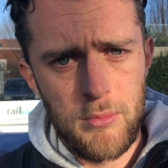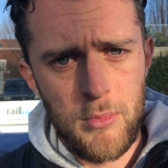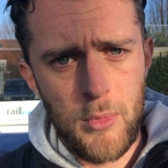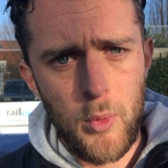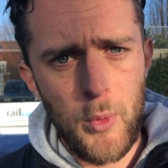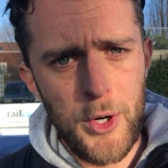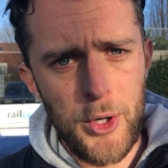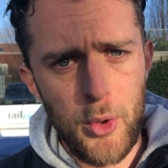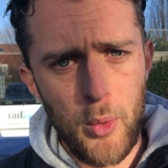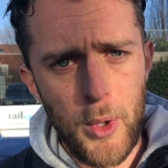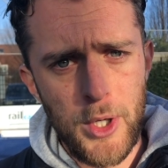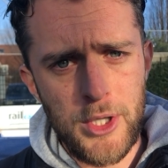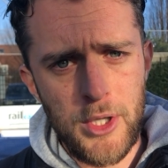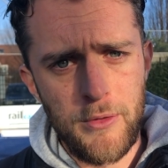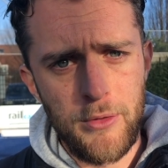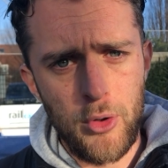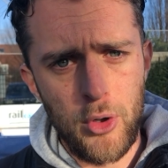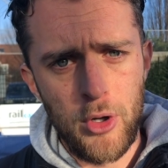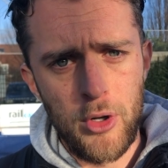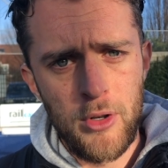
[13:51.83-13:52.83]
Where are you waiting
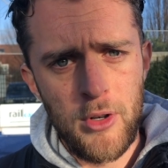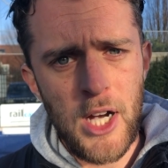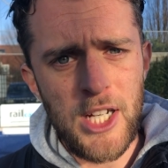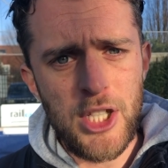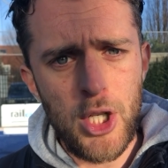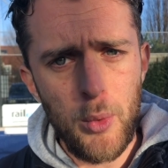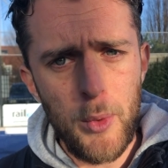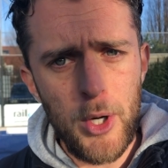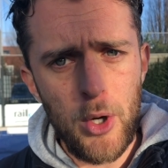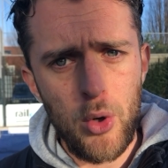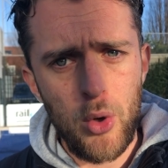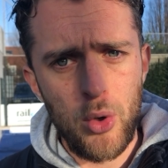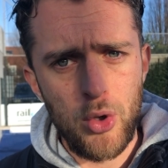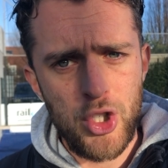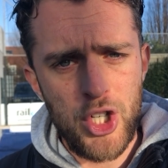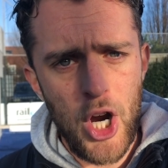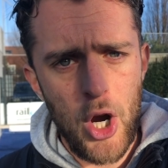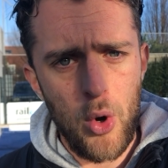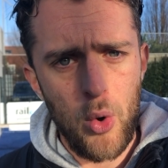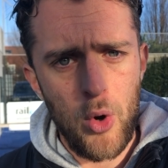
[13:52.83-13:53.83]
for? Hasta luego.
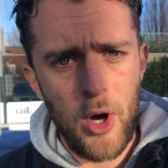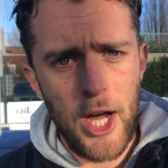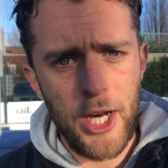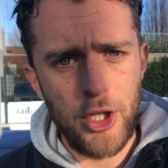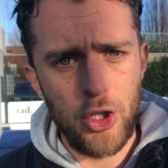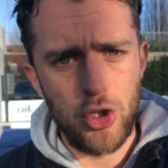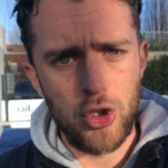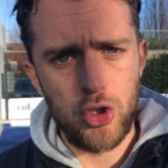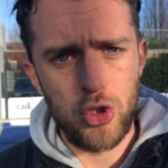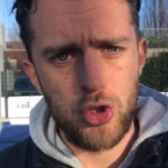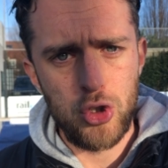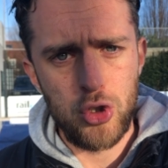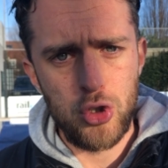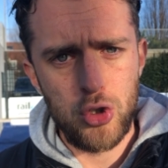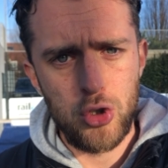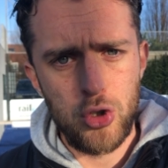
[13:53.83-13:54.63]
Ciao. Adios.